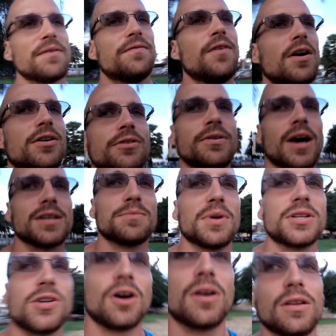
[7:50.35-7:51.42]
Fuck you guys, I'm
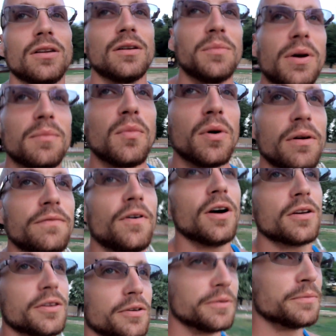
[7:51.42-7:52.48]
going to talk a little bit more.
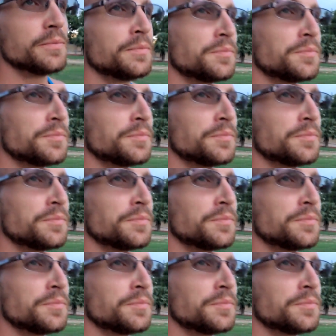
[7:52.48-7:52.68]
Fuck you.